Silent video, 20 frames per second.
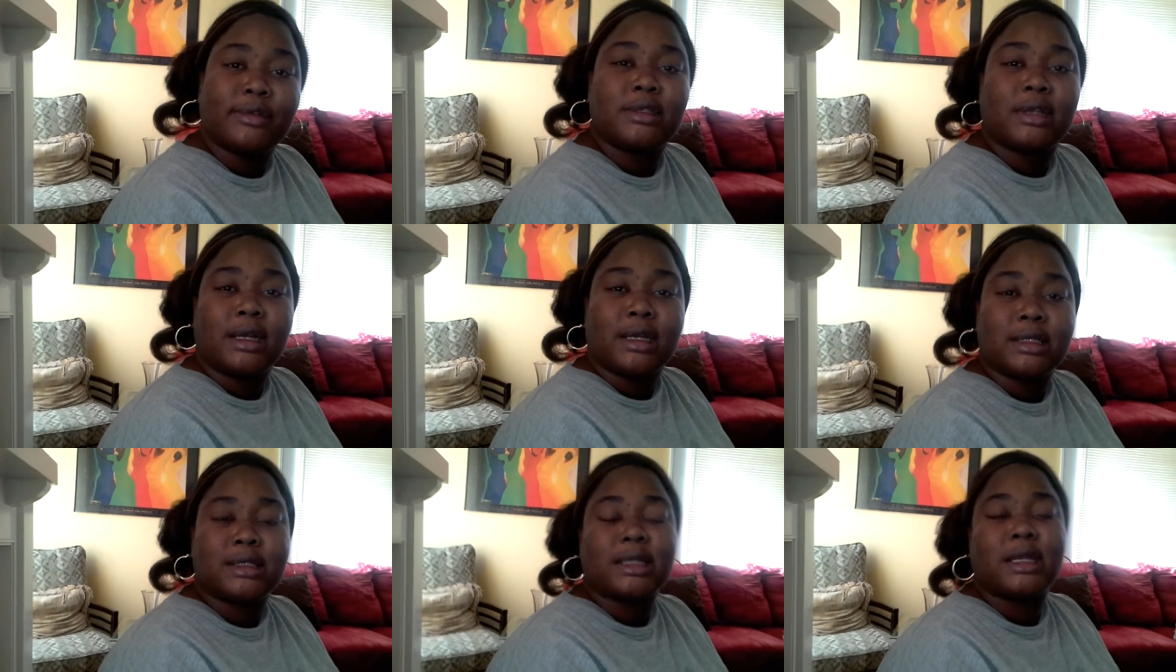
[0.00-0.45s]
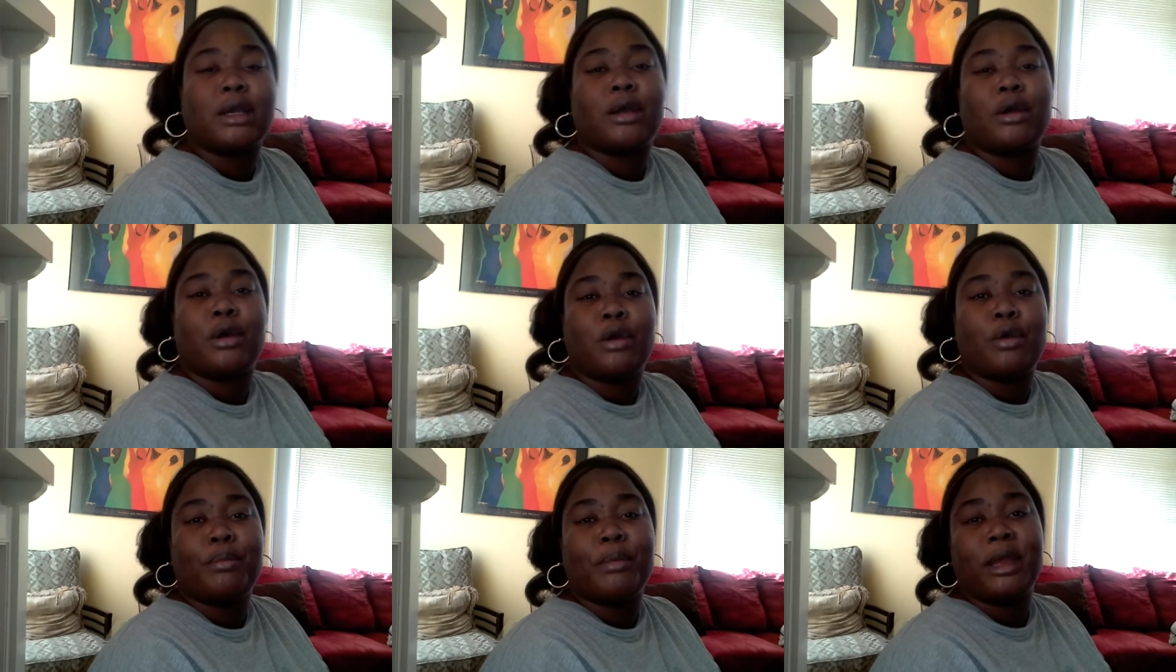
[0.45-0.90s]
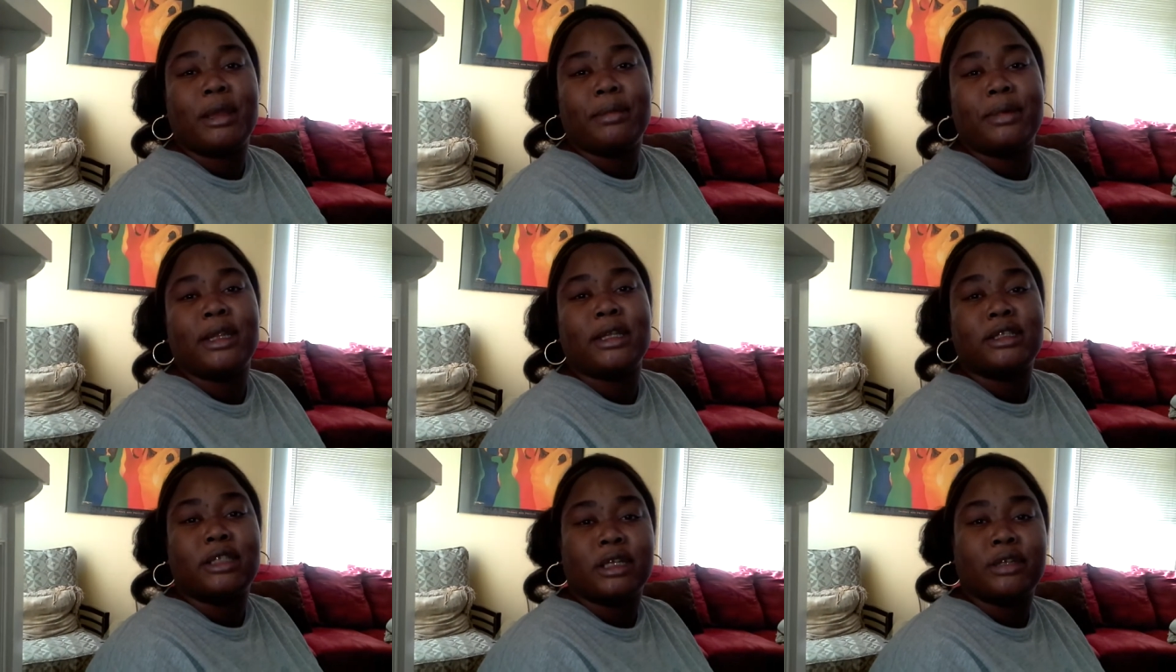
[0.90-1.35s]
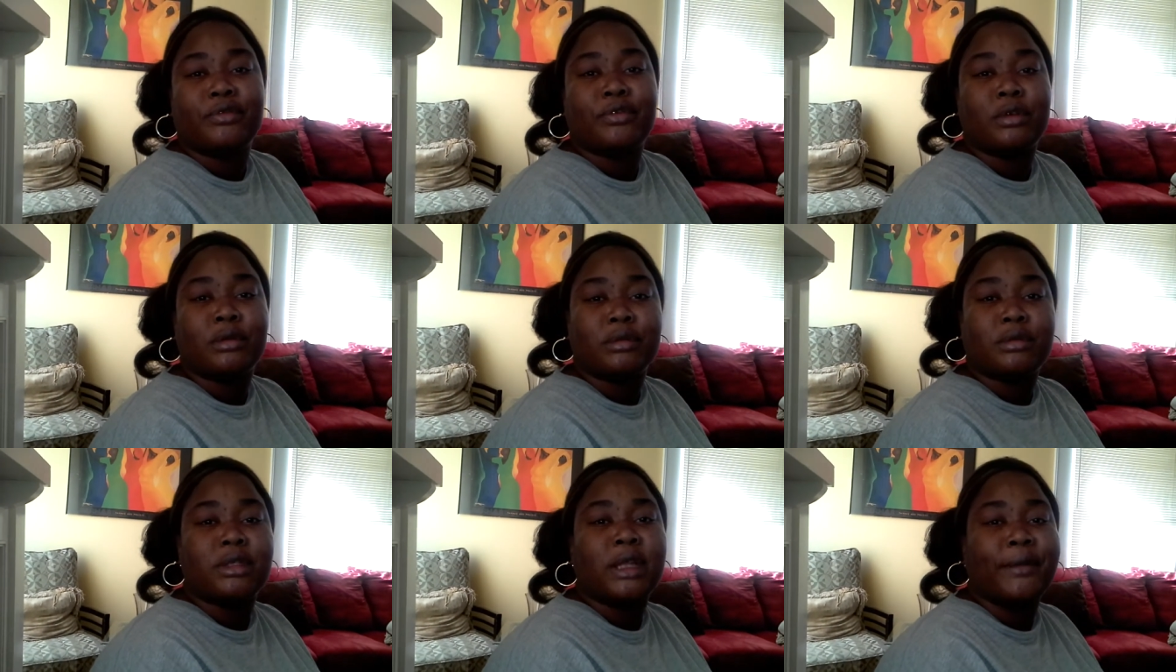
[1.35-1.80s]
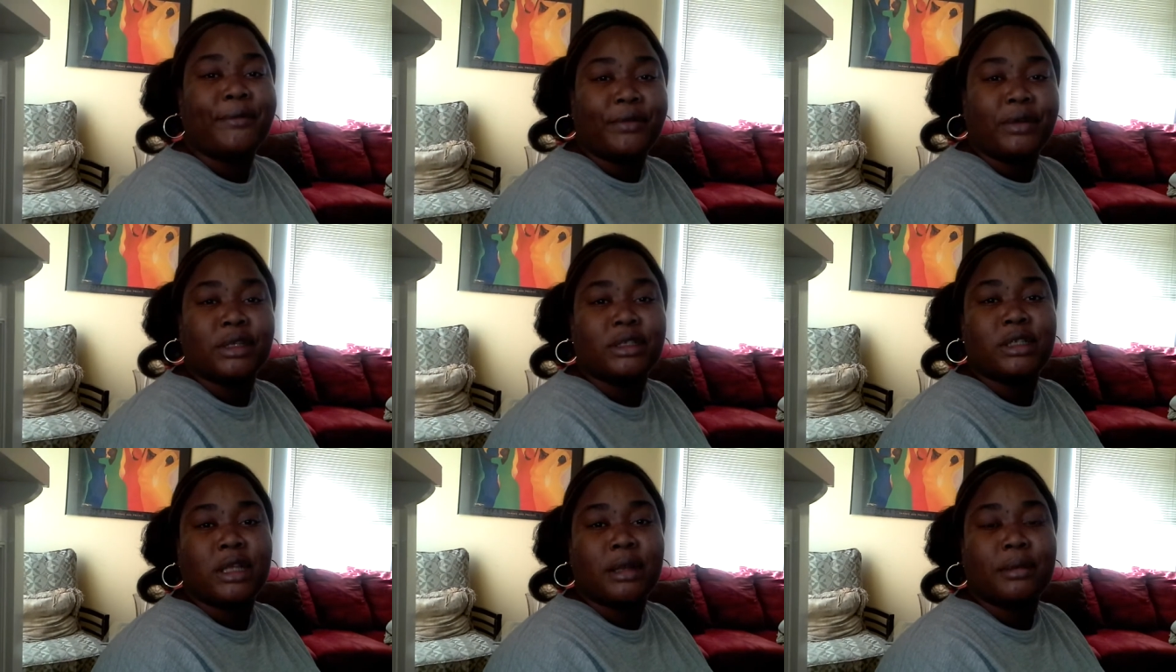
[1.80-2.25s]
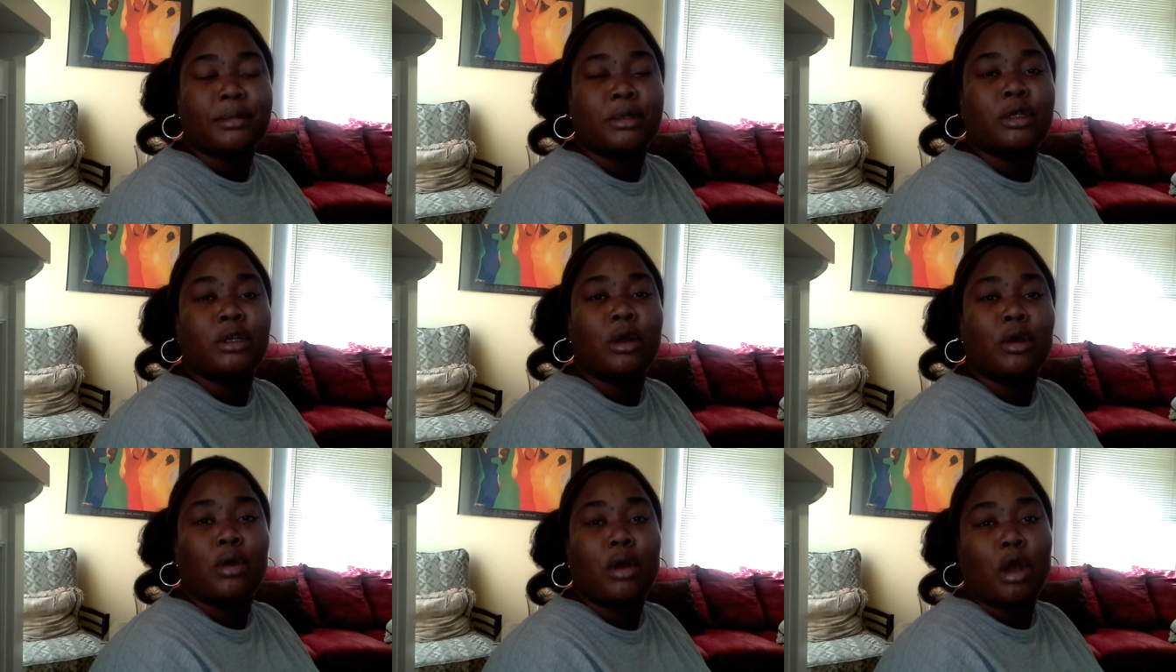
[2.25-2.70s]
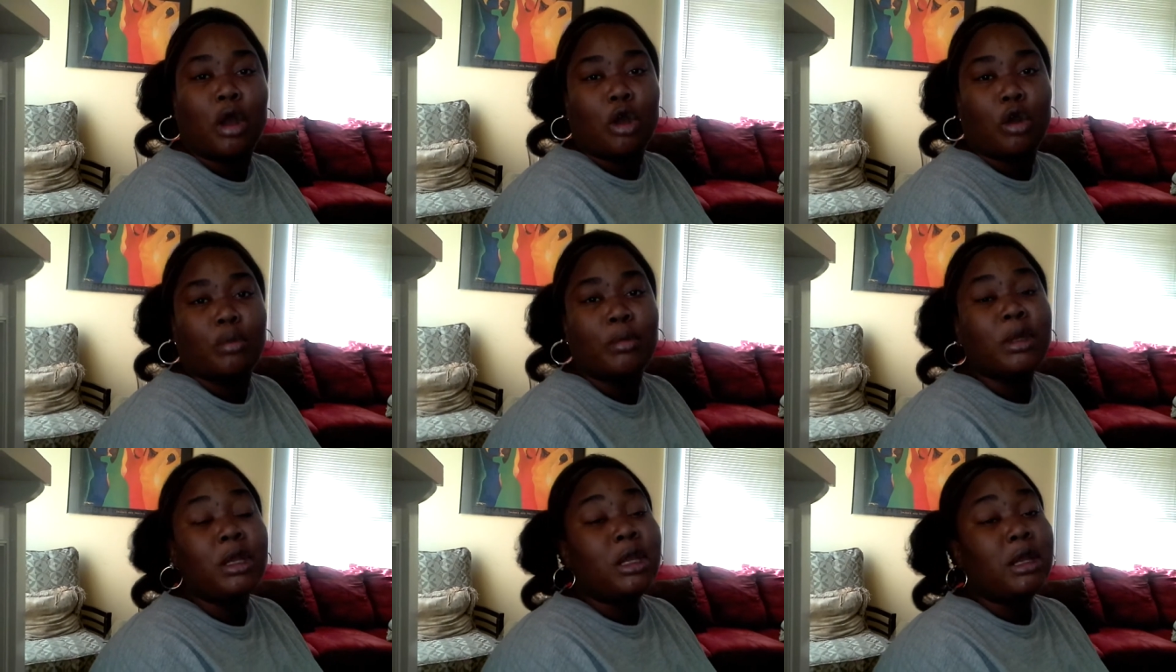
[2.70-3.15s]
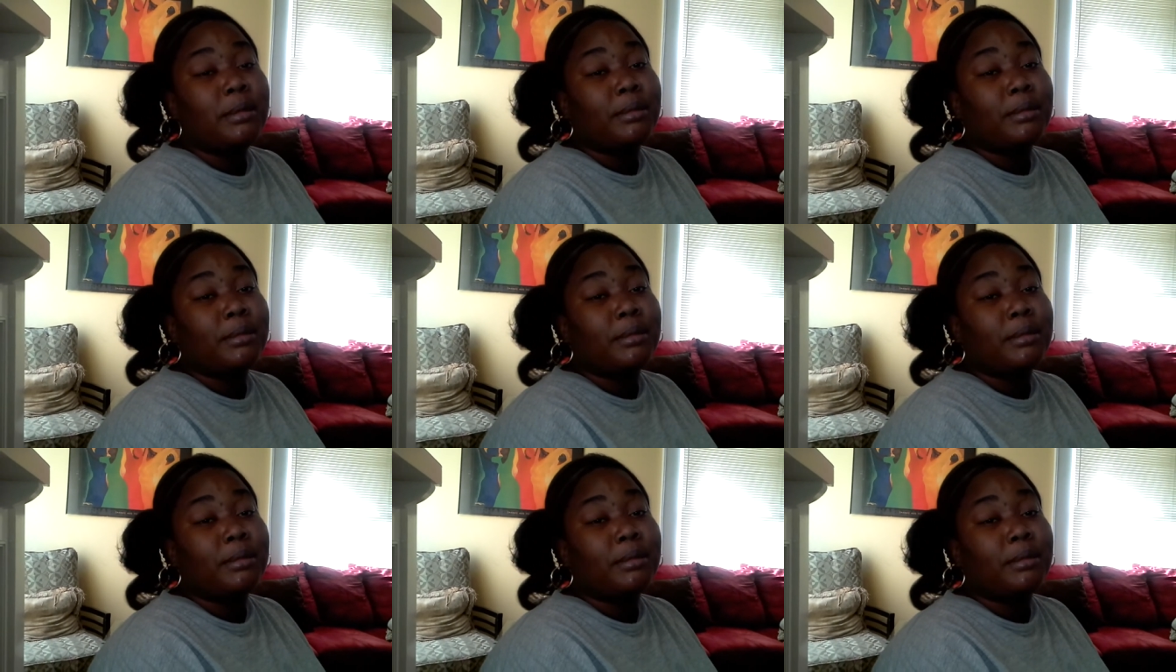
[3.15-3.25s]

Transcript: So I said, oh maybe they just they finna tell him to go home.